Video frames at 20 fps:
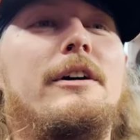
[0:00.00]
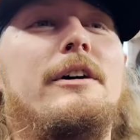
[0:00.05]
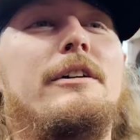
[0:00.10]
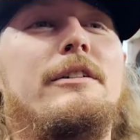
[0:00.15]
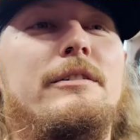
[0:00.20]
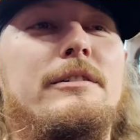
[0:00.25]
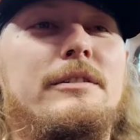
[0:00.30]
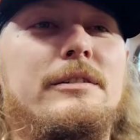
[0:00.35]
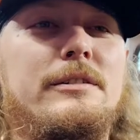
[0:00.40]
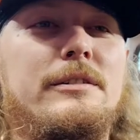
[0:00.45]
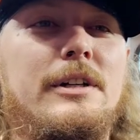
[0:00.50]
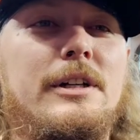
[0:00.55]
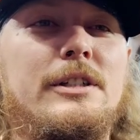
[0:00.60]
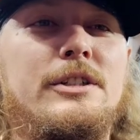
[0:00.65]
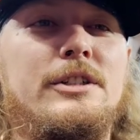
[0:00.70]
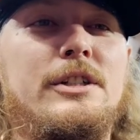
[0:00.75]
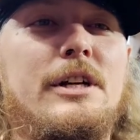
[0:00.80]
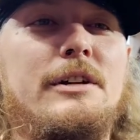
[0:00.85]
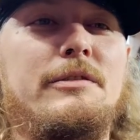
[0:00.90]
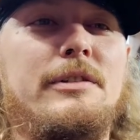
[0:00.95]
and
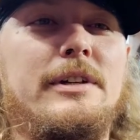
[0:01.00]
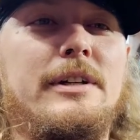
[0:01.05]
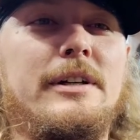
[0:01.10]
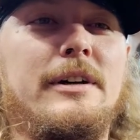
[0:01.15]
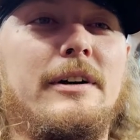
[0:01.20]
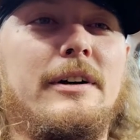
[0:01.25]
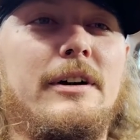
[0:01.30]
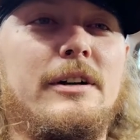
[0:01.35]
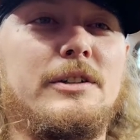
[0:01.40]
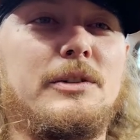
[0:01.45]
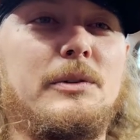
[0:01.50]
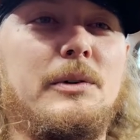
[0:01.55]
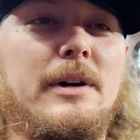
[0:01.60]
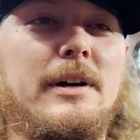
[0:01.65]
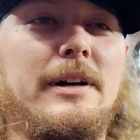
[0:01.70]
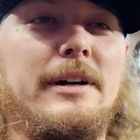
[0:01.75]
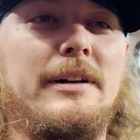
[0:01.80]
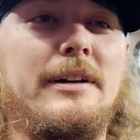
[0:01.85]
JV on our squad.